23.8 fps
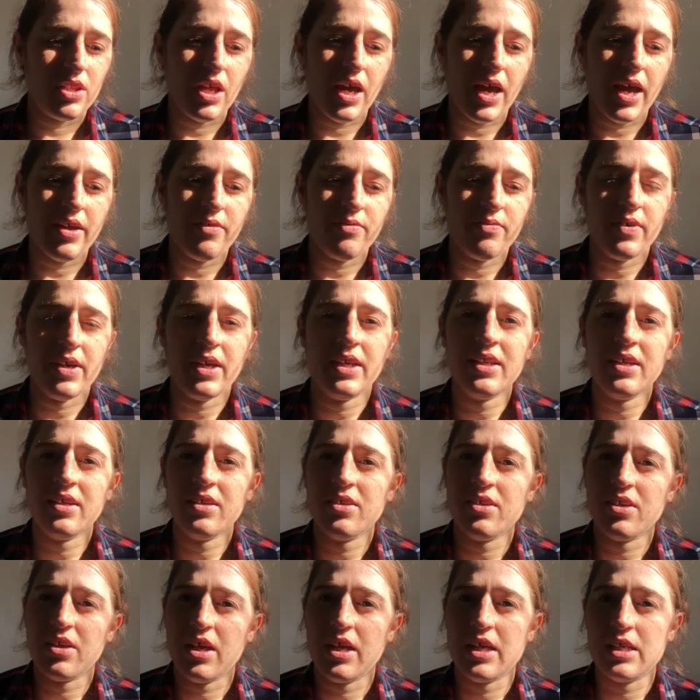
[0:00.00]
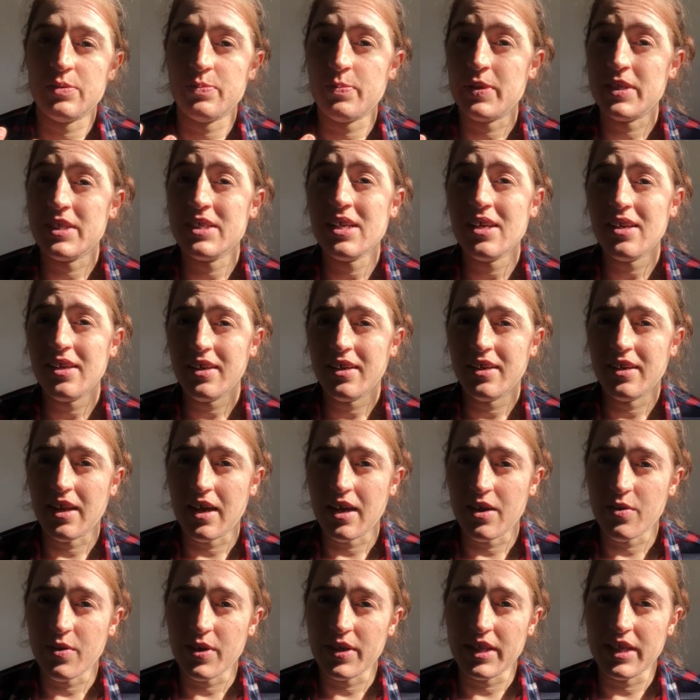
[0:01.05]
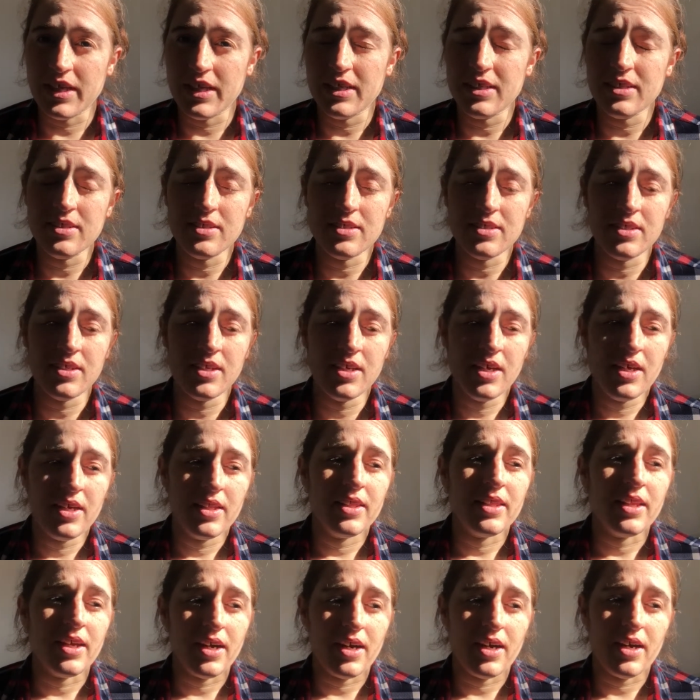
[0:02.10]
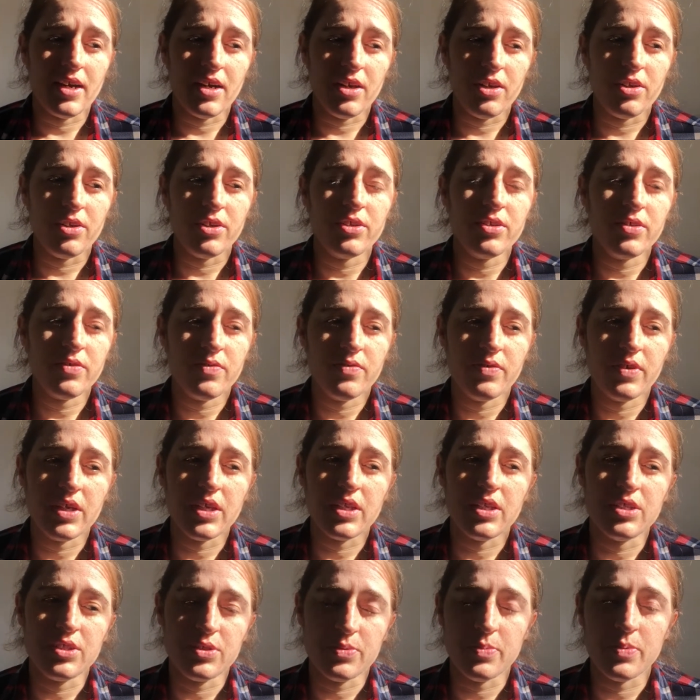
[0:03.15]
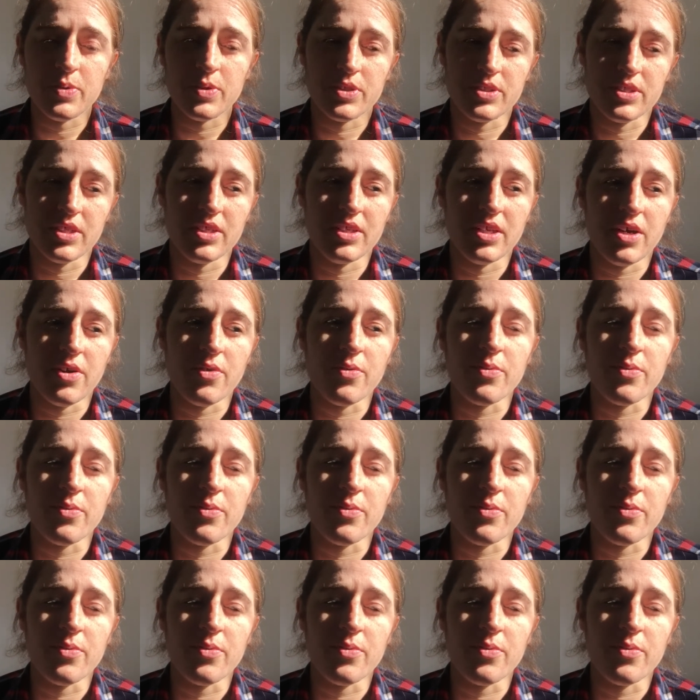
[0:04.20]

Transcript: I find that especially nowadays there are a lot of English books that are